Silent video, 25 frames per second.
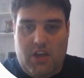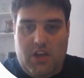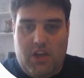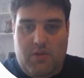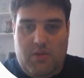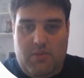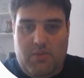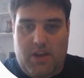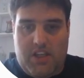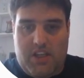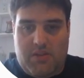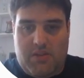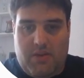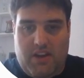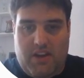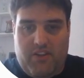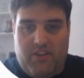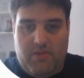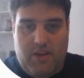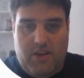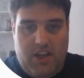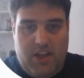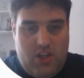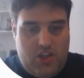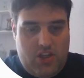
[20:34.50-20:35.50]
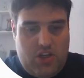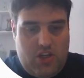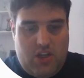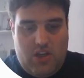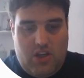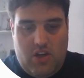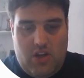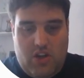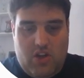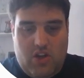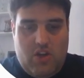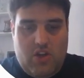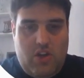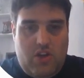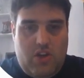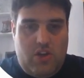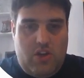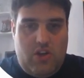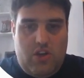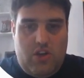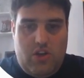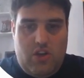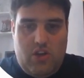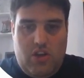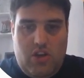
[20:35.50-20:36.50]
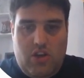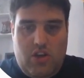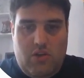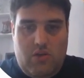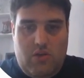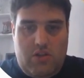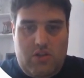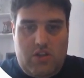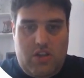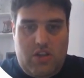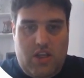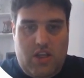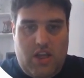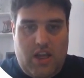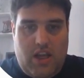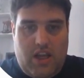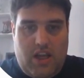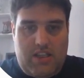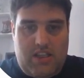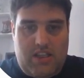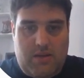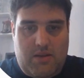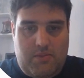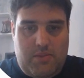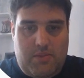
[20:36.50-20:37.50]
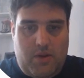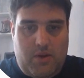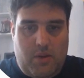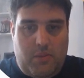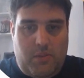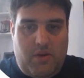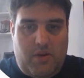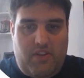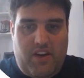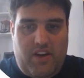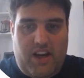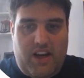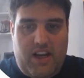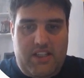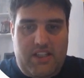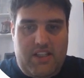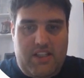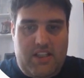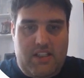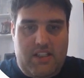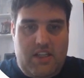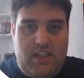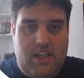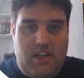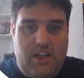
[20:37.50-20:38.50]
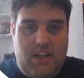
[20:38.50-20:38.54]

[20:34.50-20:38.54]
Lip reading: Based on my information, use the example provided.